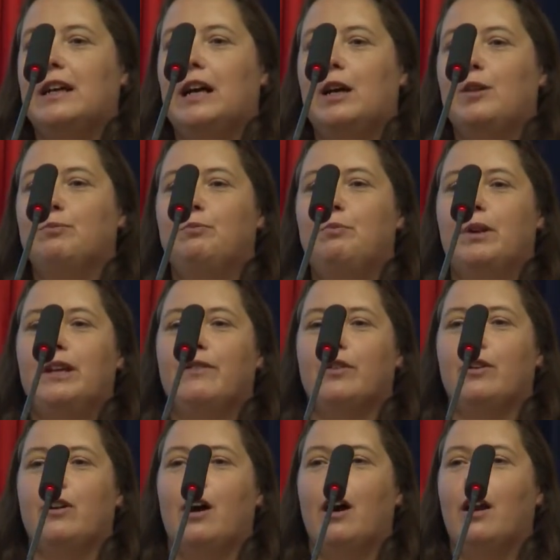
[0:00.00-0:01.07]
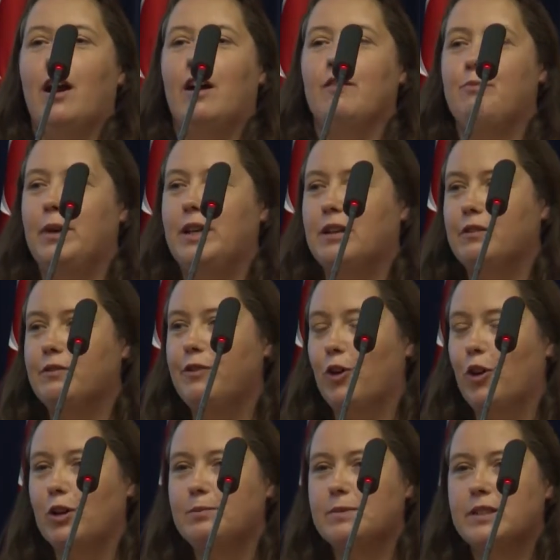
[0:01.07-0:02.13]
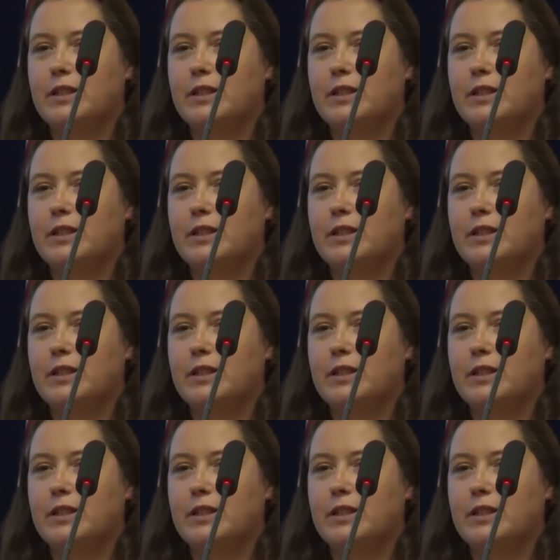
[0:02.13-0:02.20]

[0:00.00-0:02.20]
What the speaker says: Believe it or not, I've been informed